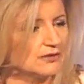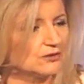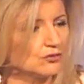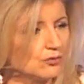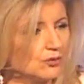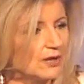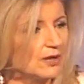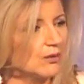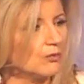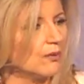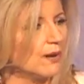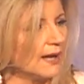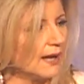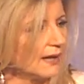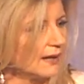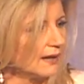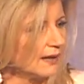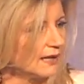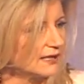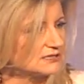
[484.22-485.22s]
doing
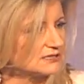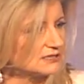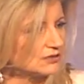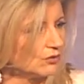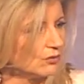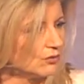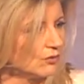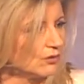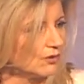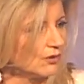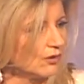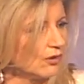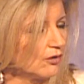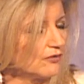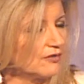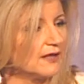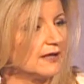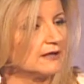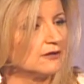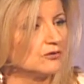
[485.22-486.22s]
well at school, or
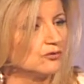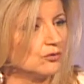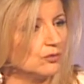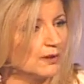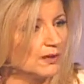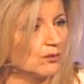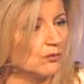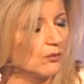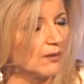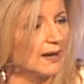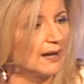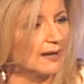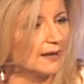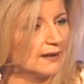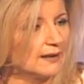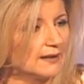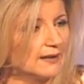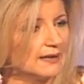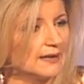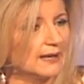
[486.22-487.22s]
then doing well
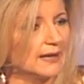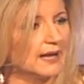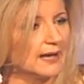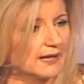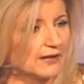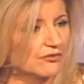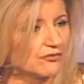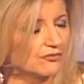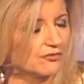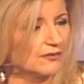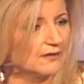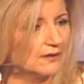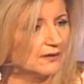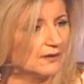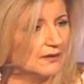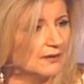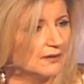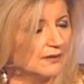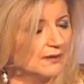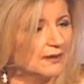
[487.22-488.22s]
in life.
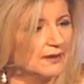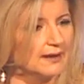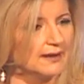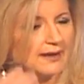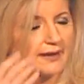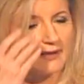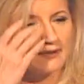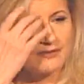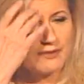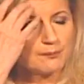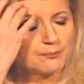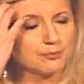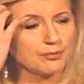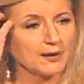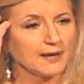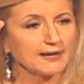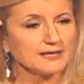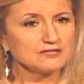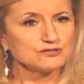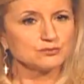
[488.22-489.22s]
And the
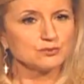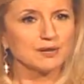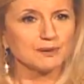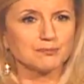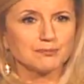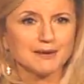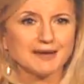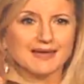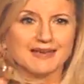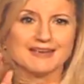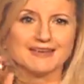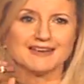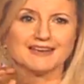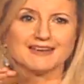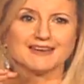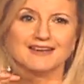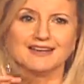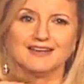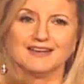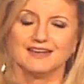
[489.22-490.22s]
price we're
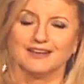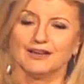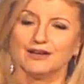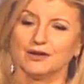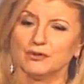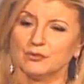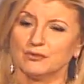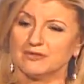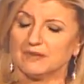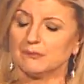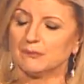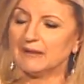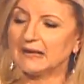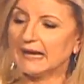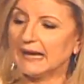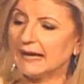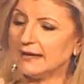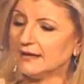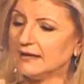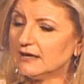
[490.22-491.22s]
paying with the
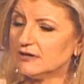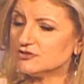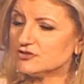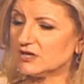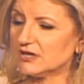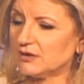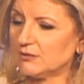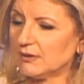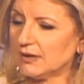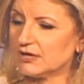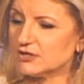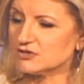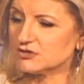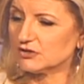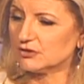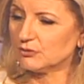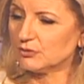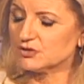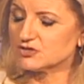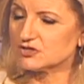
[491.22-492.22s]
millennial
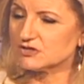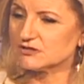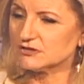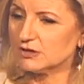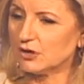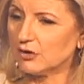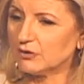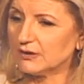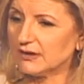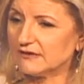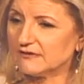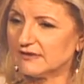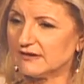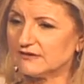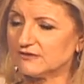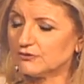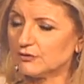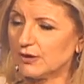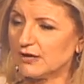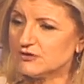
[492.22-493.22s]
generation, which is known as the
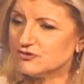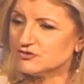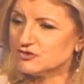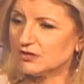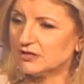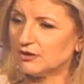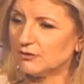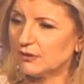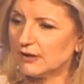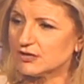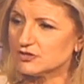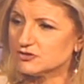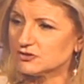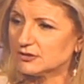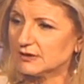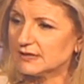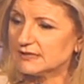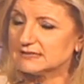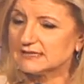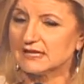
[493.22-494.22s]
stress
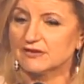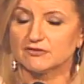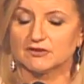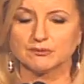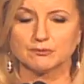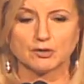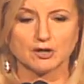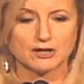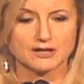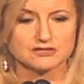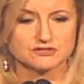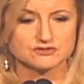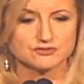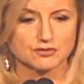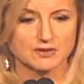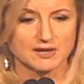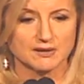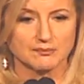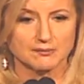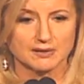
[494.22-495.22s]
generation, is even more
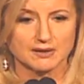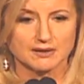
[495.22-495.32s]
extreme.